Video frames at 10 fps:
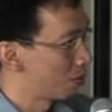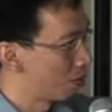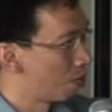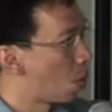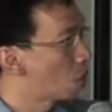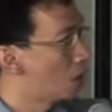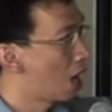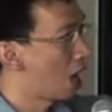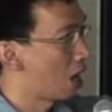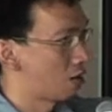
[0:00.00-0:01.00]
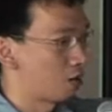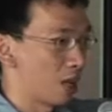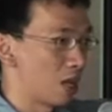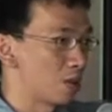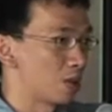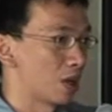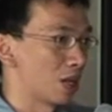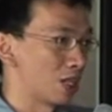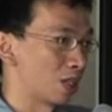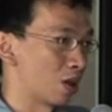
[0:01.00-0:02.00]
modular of paper
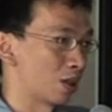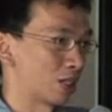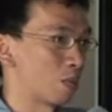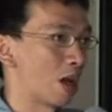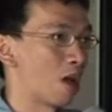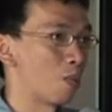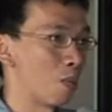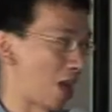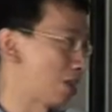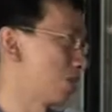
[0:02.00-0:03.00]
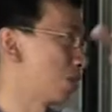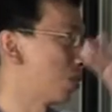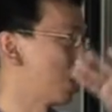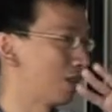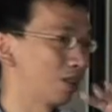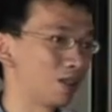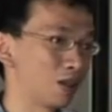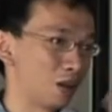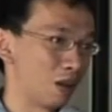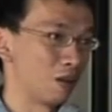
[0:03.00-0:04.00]
is somehow matched with.
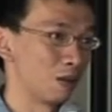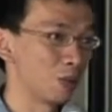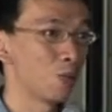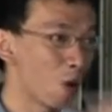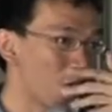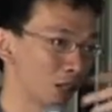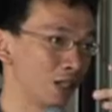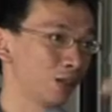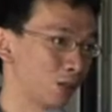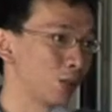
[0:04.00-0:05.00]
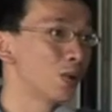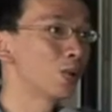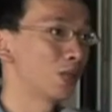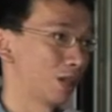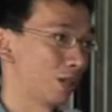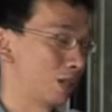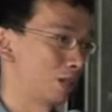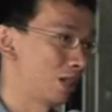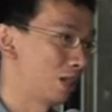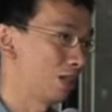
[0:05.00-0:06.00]
If you walk in through the
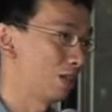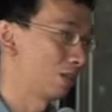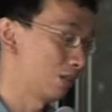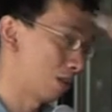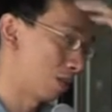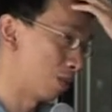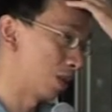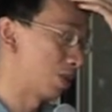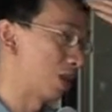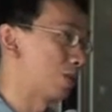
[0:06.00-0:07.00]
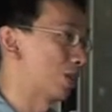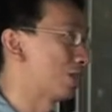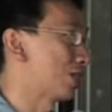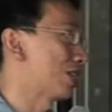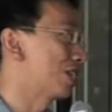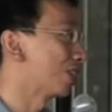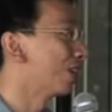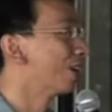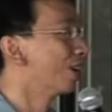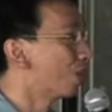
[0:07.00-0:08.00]
city of Brisbane, you can see that,
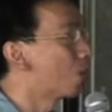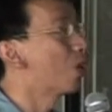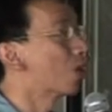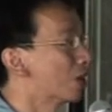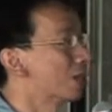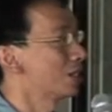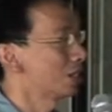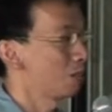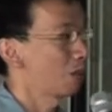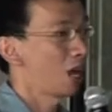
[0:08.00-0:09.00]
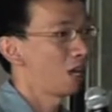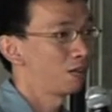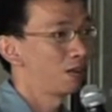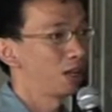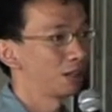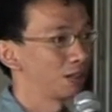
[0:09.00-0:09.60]
whoa, there is some kind of like